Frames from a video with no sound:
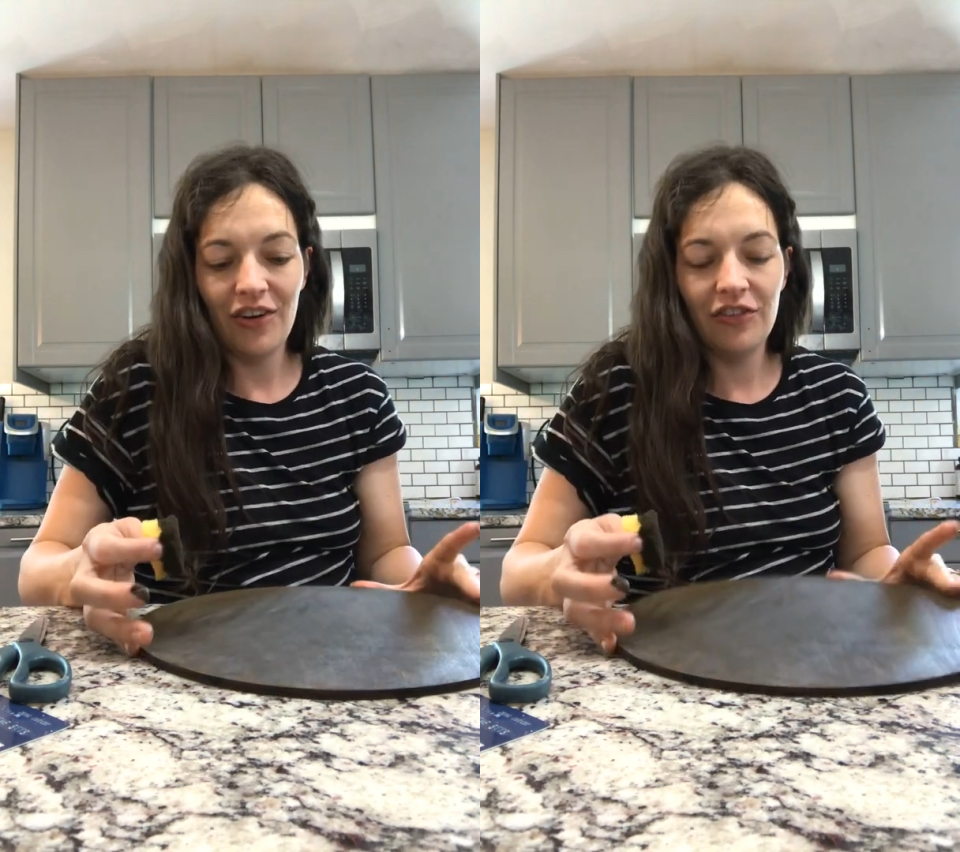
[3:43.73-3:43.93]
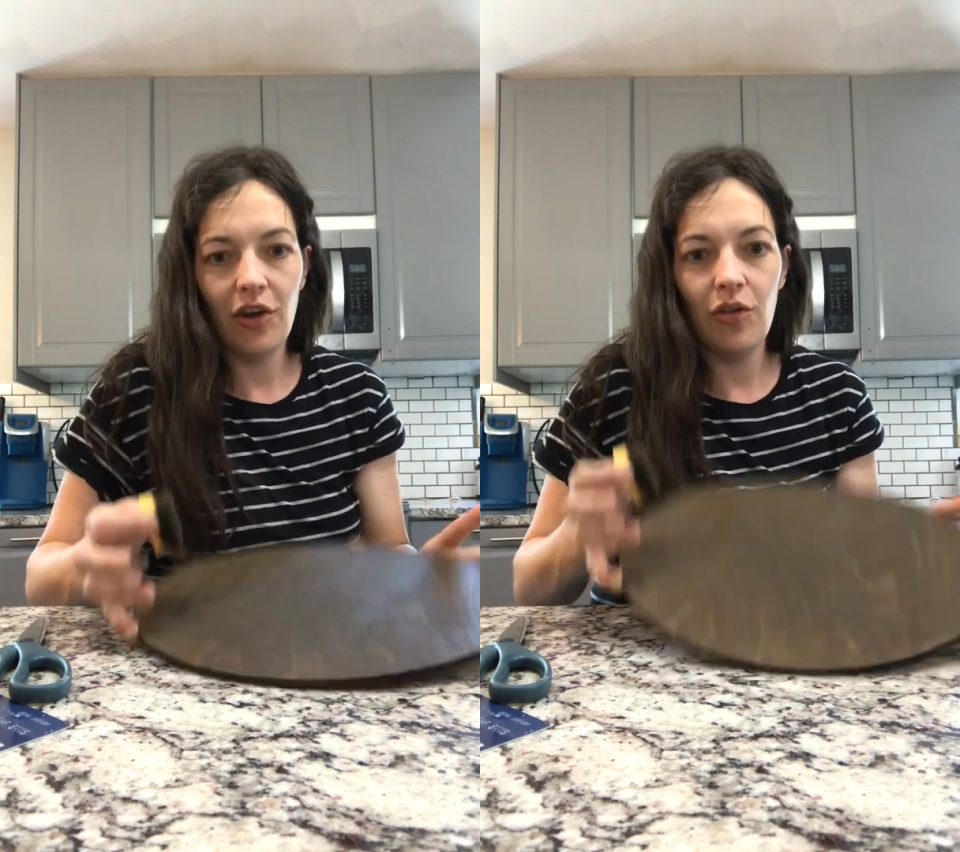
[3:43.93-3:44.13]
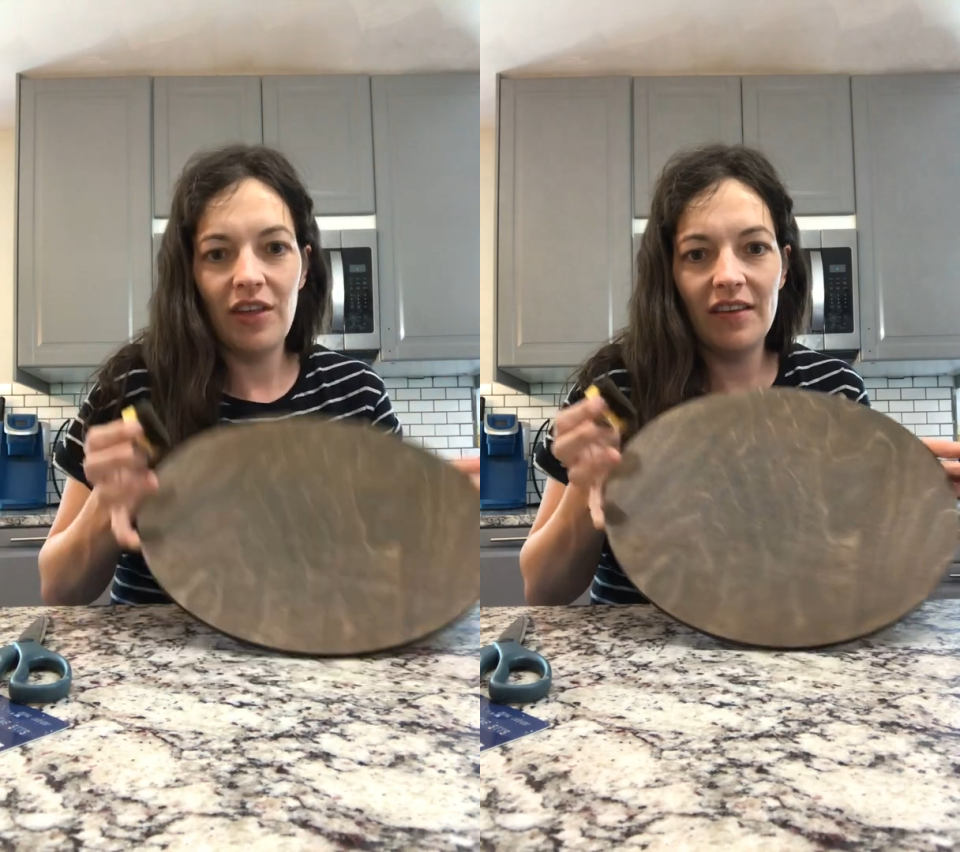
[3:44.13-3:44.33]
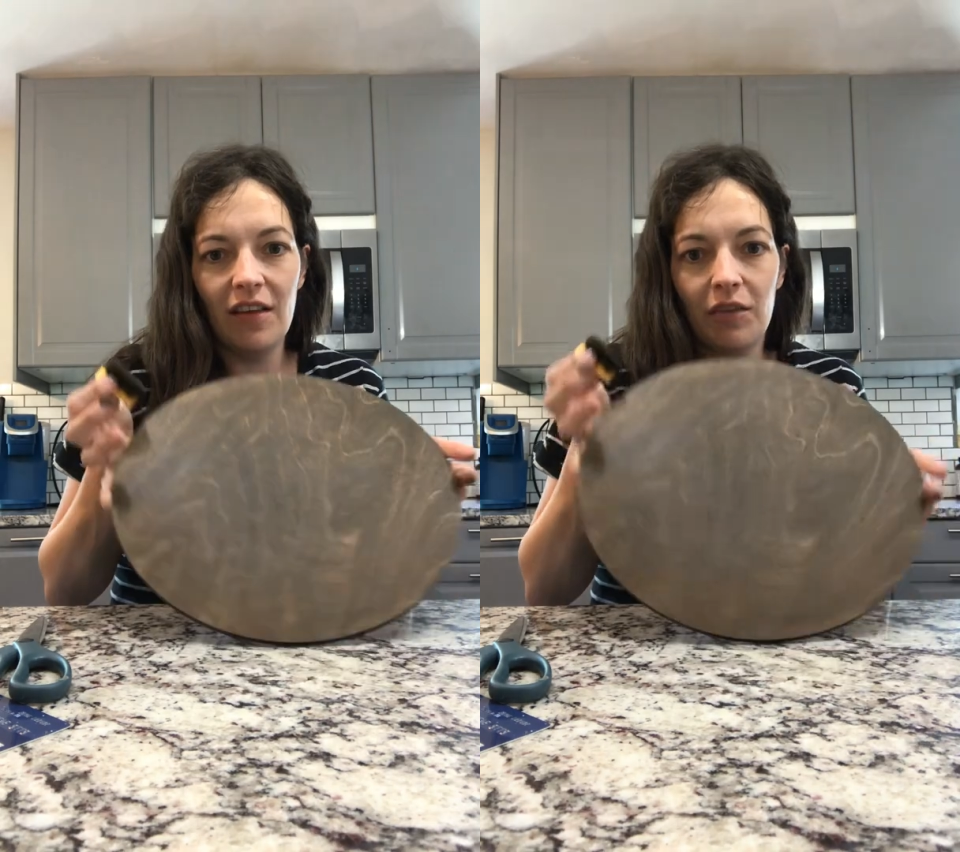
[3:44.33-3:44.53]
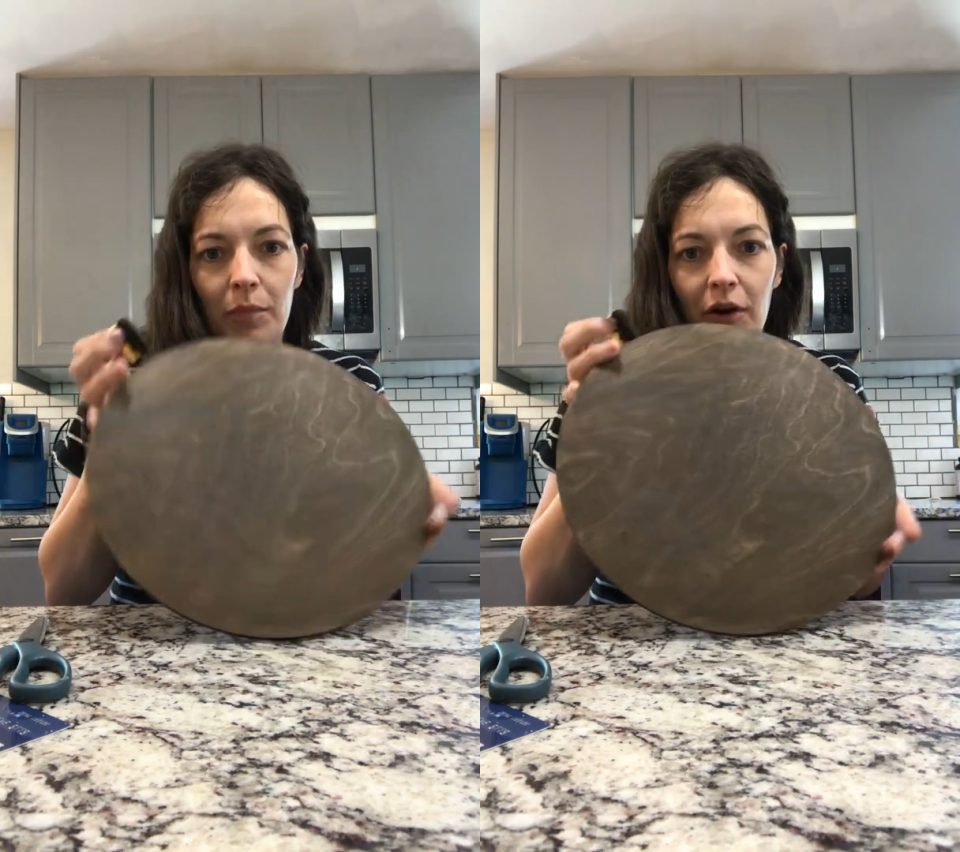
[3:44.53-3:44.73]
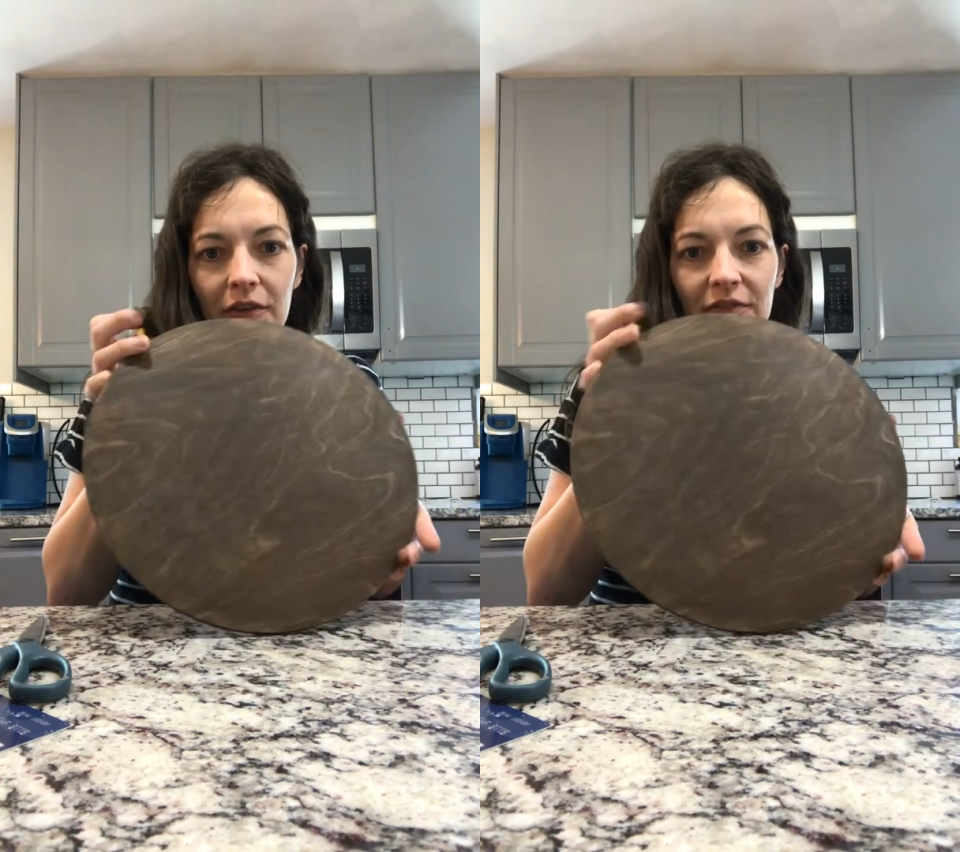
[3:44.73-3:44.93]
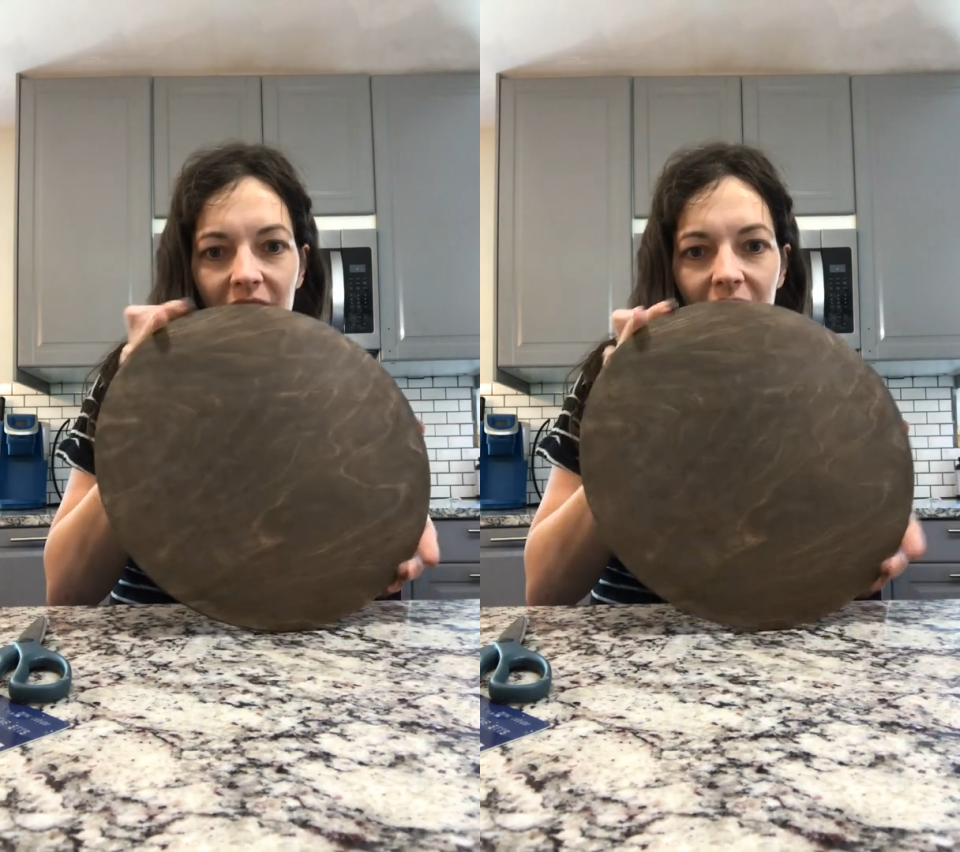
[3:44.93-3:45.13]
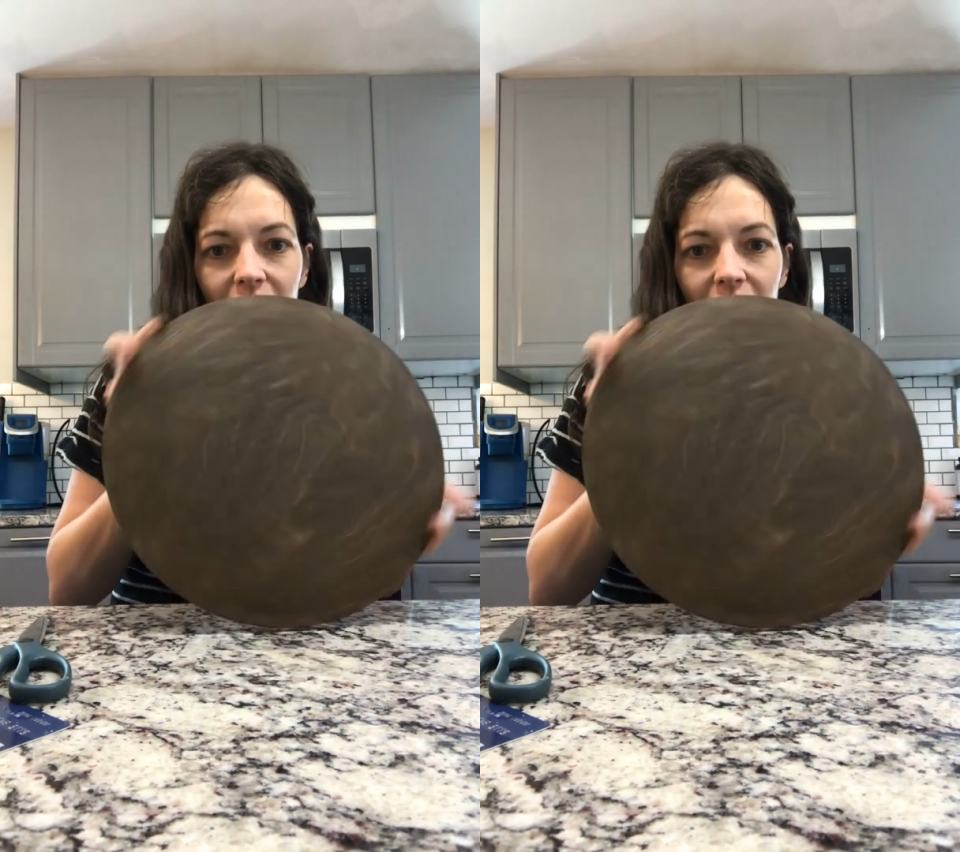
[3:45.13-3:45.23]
So this is perfect.